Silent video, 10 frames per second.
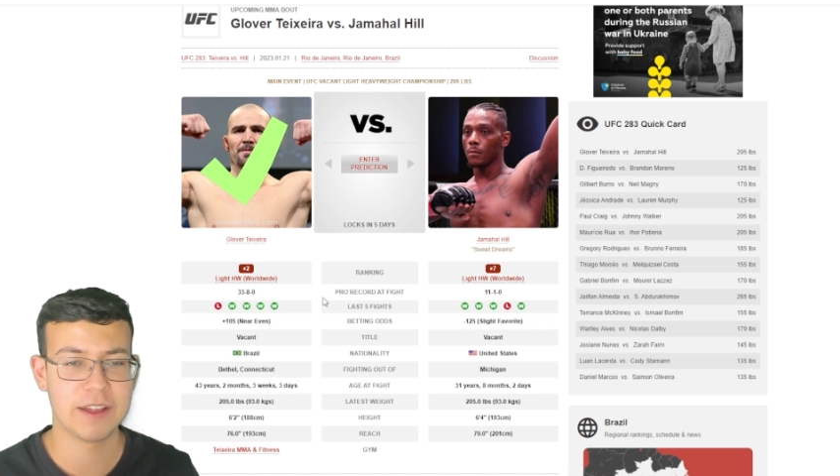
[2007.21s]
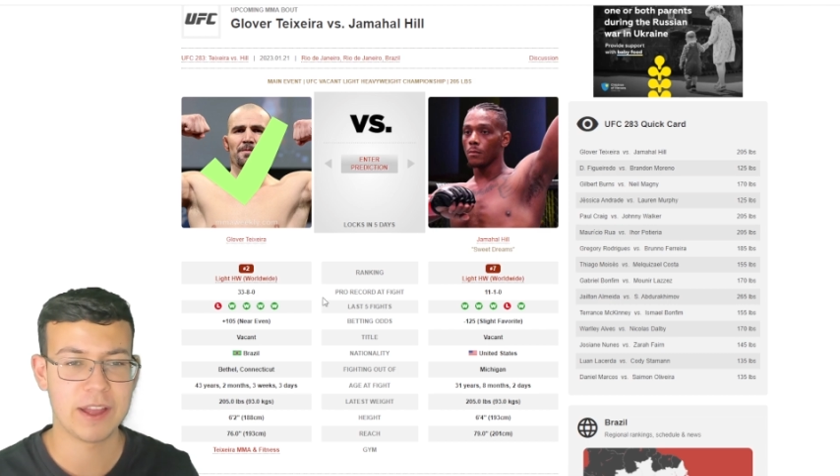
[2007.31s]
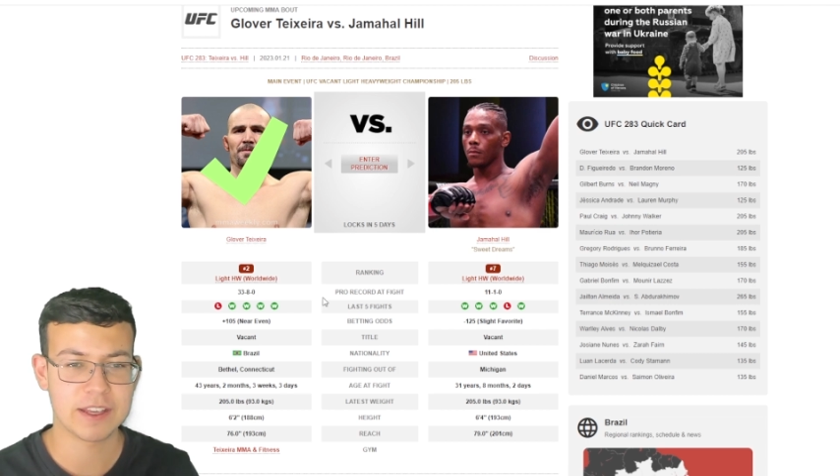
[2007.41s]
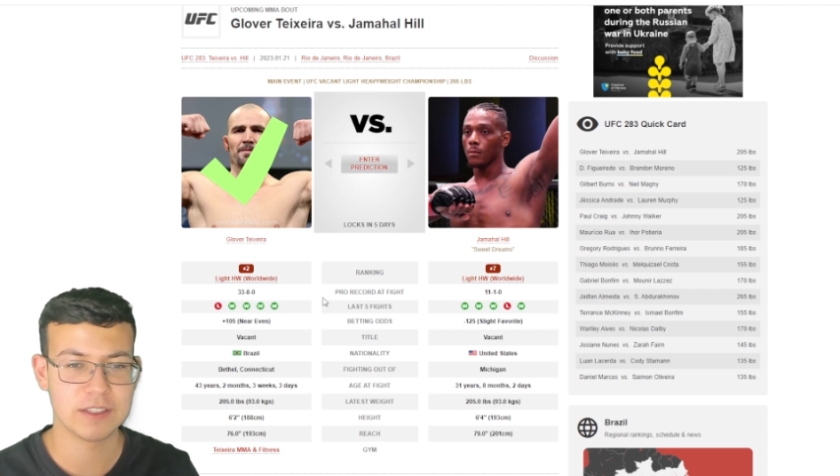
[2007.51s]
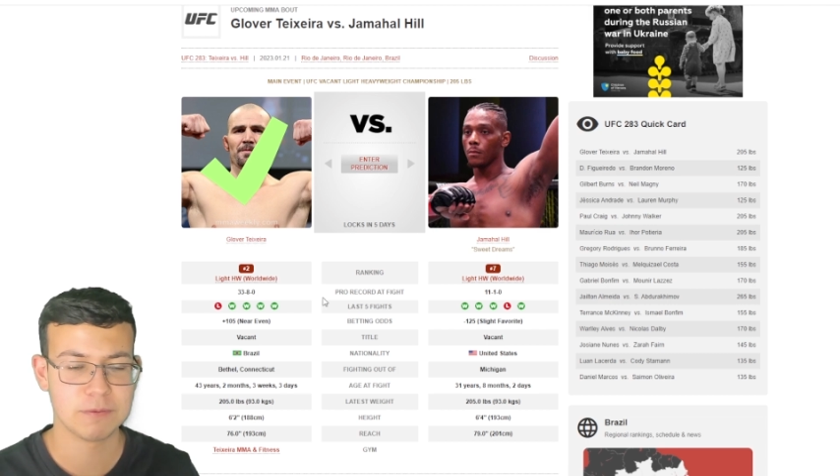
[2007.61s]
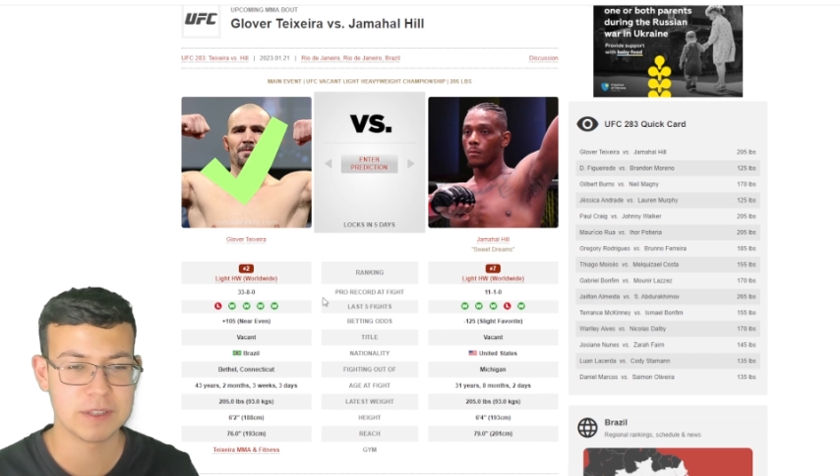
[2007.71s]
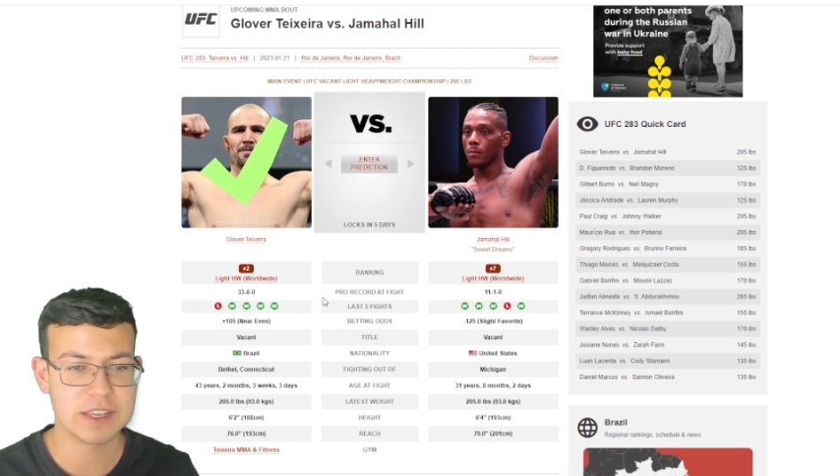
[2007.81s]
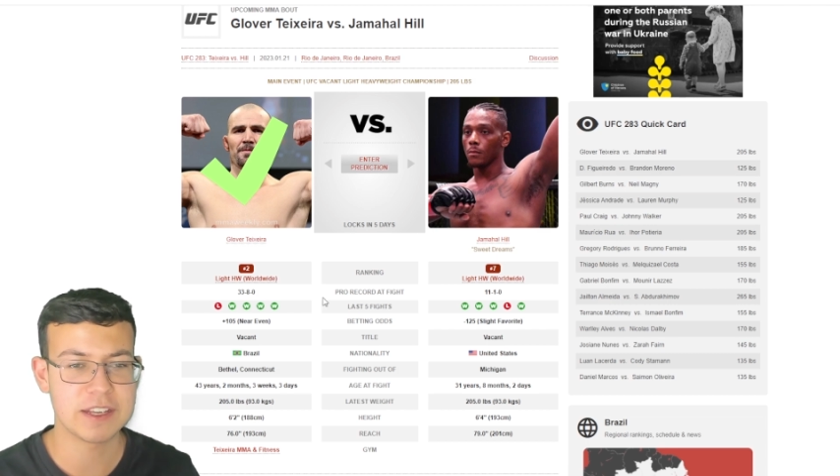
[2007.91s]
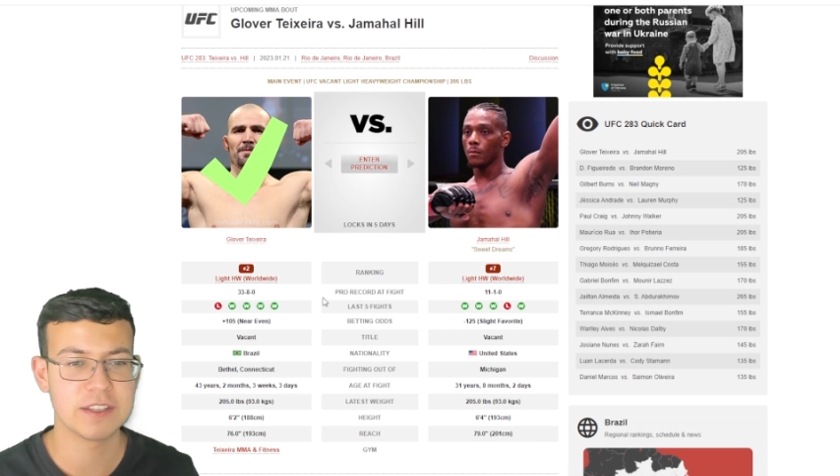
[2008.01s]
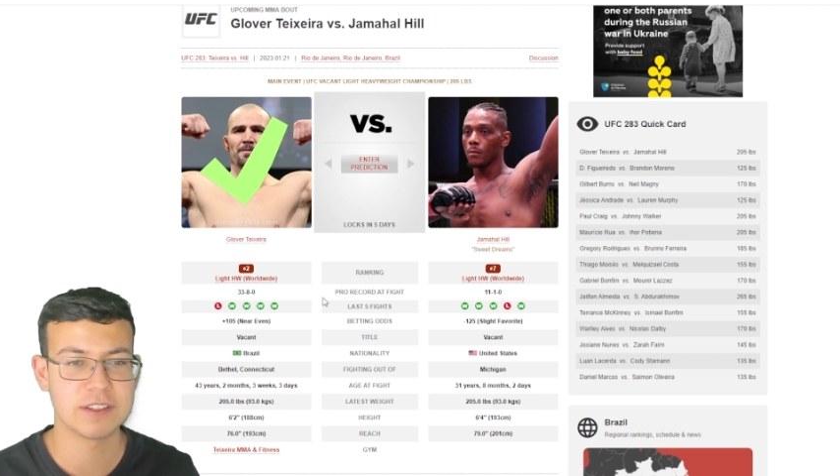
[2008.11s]
Like his
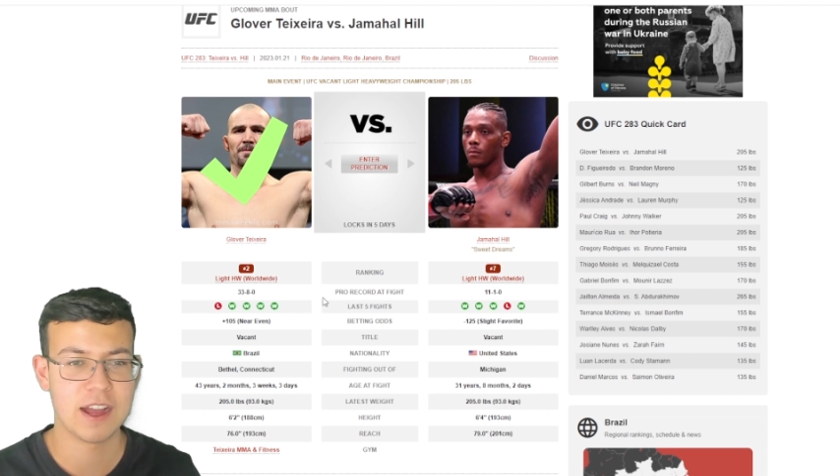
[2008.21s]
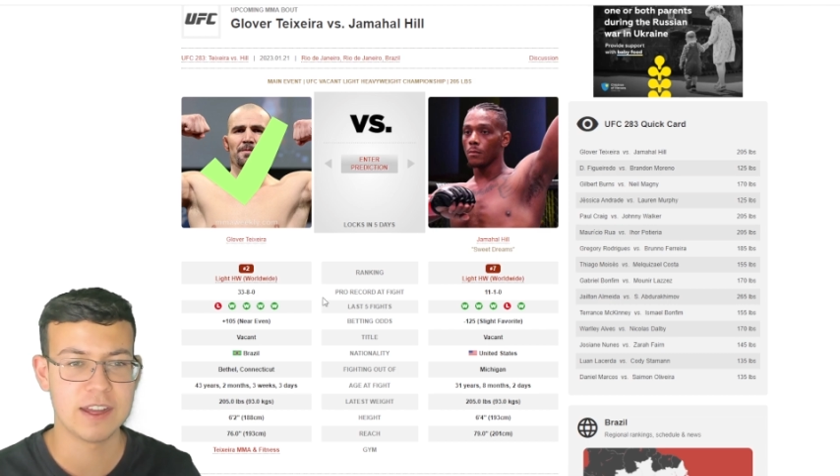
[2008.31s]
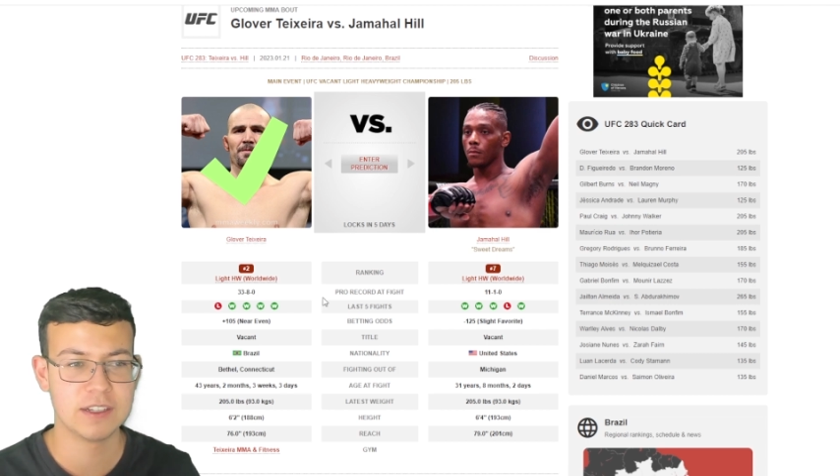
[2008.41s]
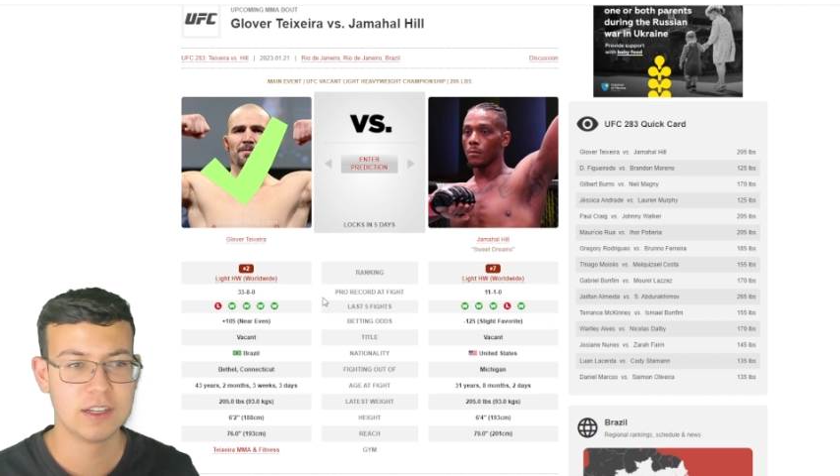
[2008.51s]
physique is not